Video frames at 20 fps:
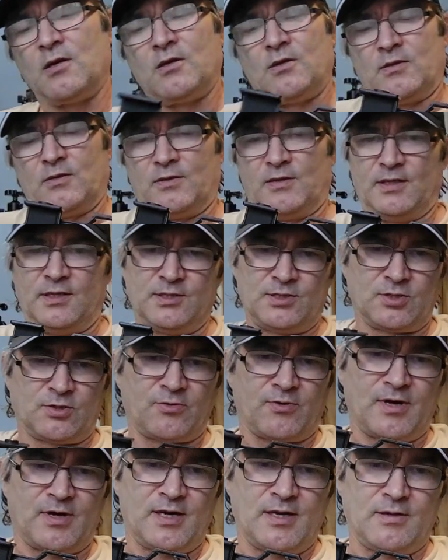These are
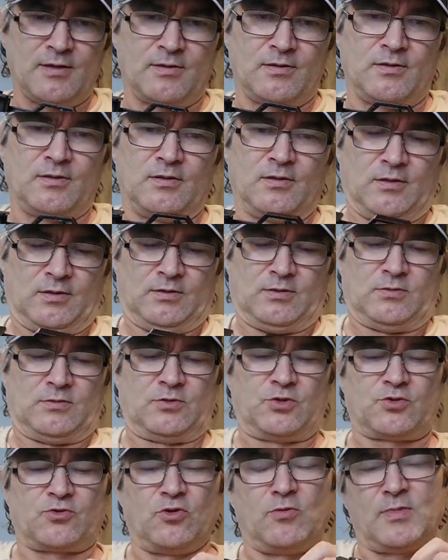great.
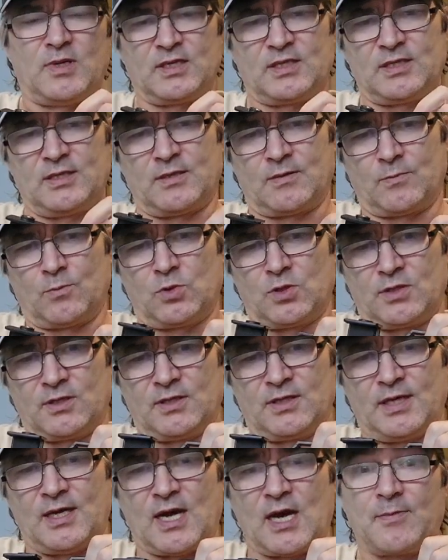Screw them onto one of
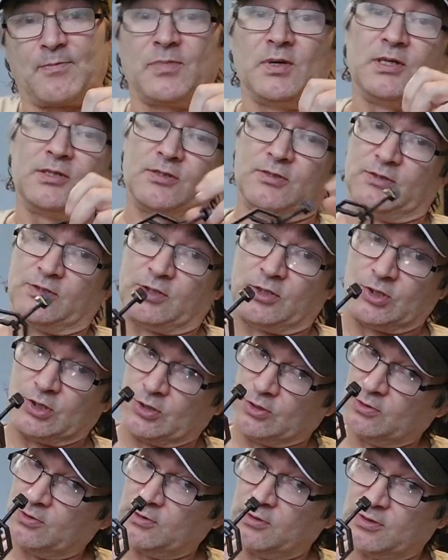the eyepiece.
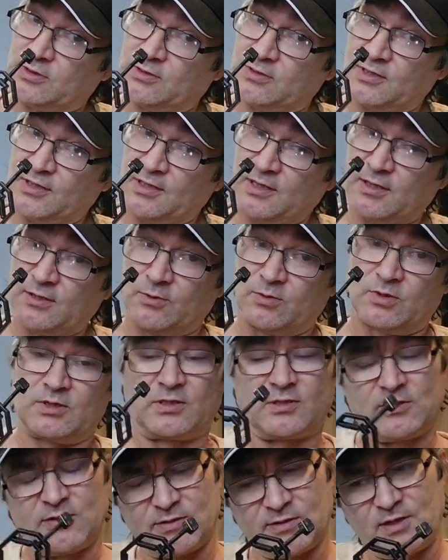Still look to the other one. It's
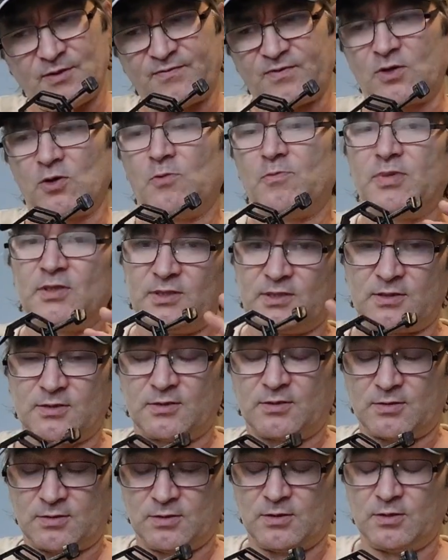a little difficult, but
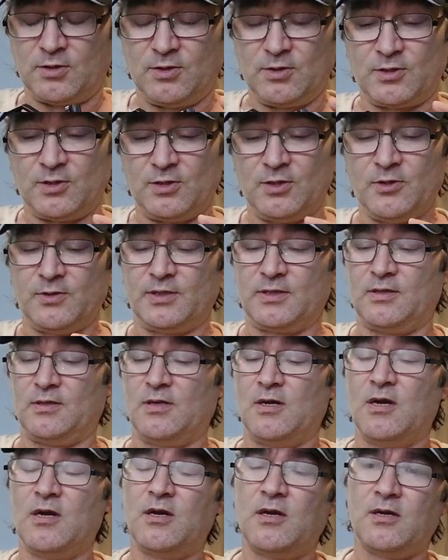you can do it,
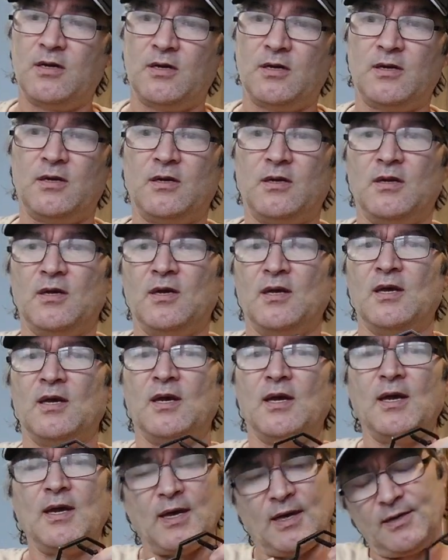
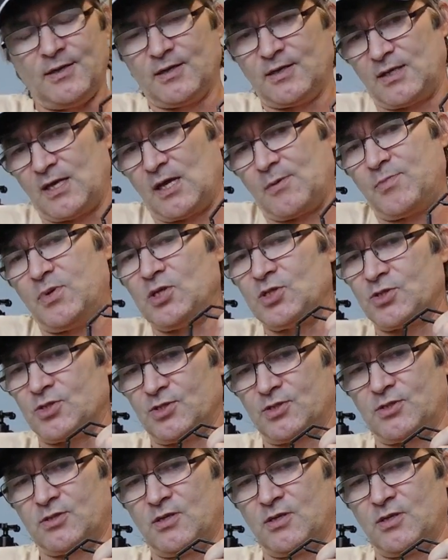and you can take pictures.